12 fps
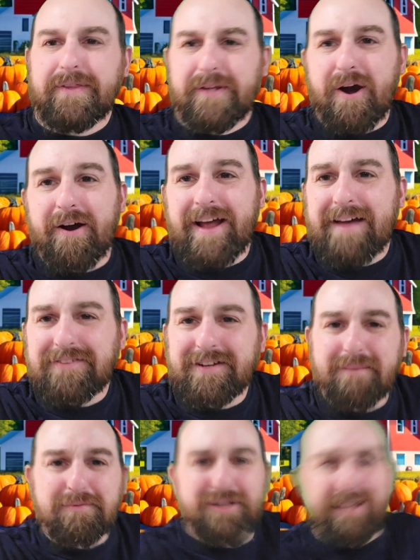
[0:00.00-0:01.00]
Alright, I had to
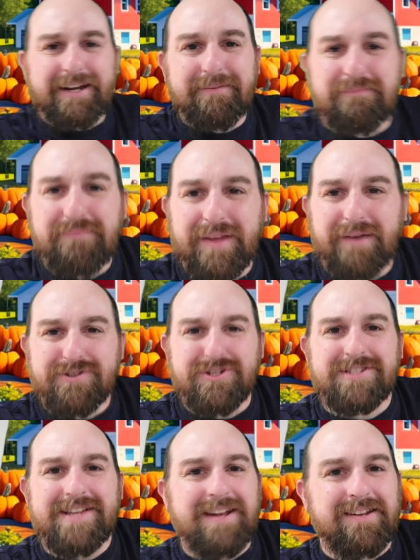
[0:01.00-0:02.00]
come clean. I was
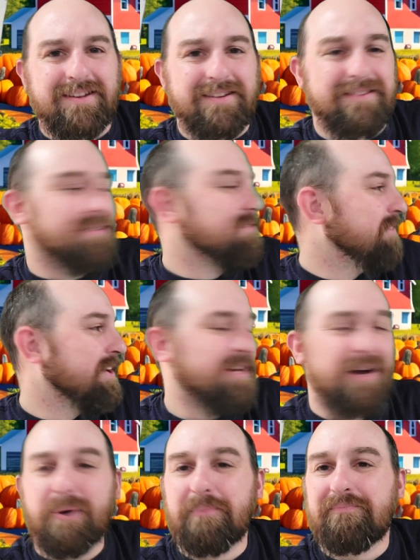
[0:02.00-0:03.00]
just editing the
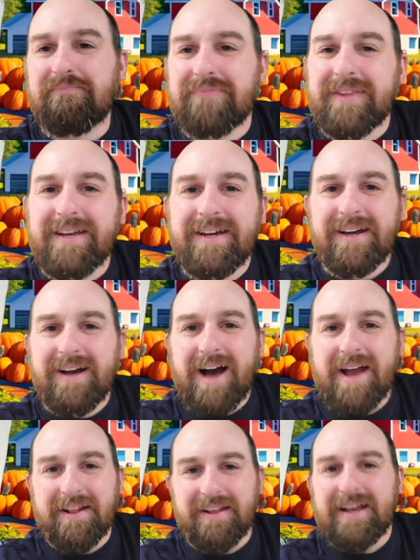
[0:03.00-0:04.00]
video. I
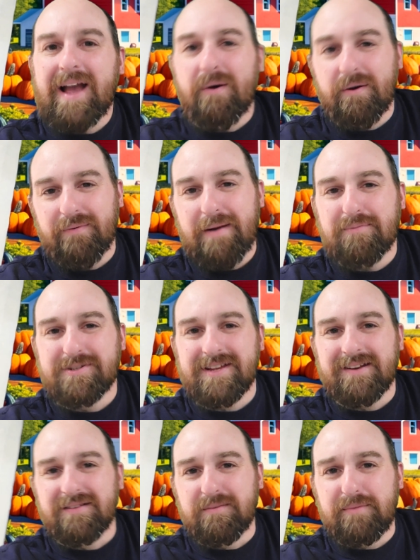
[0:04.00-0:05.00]
didn't like how I
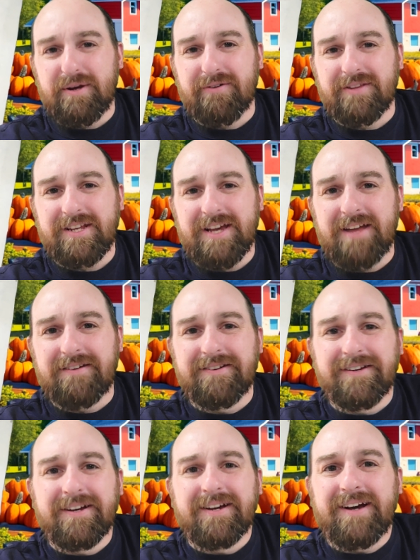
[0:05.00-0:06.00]
represented the beer in the end.
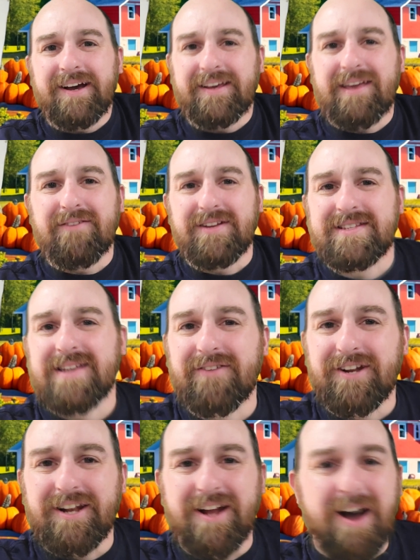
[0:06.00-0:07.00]
I gave it a
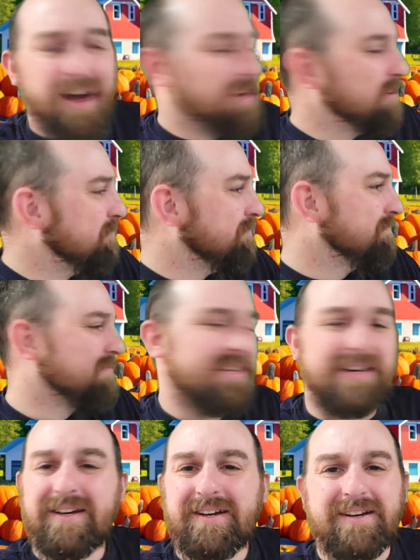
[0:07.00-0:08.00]
7 and 9.
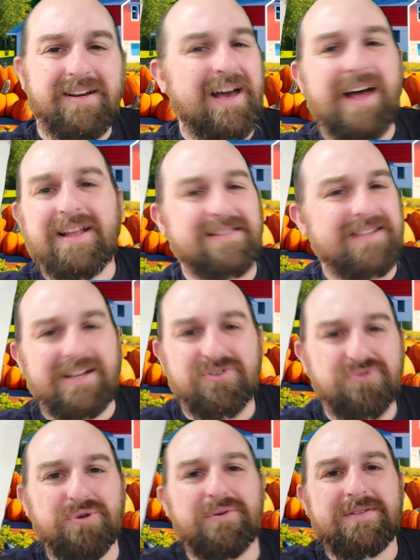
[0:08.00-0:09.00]
That's not
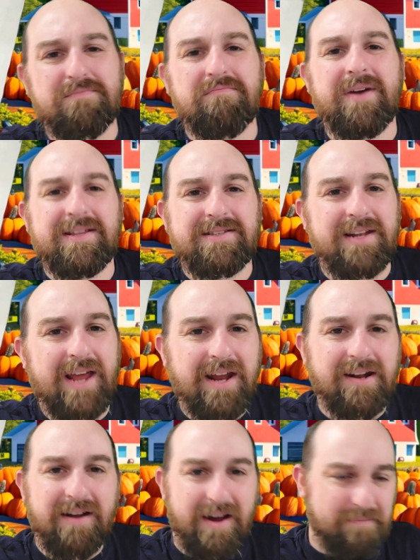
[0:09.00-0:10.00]
true. It's an 8
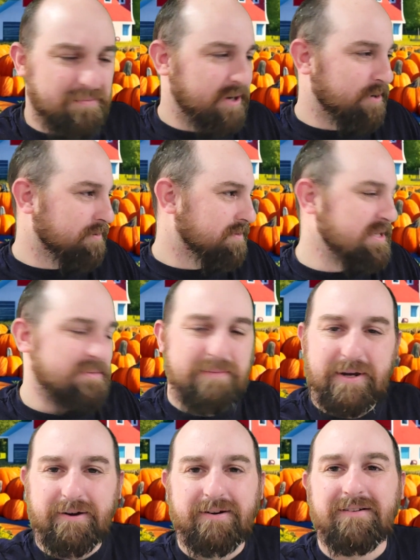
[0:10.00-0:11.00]
and 9 beer. This
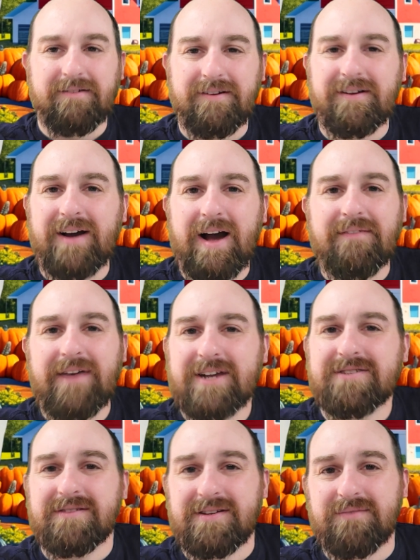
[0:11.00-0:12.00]
beer, I've
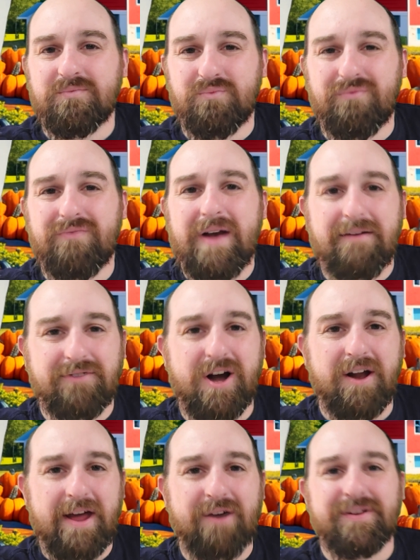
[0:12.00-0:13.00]
actually have
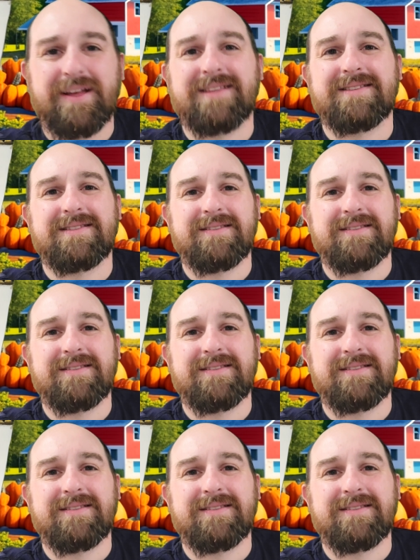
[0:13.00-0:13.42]
gone out and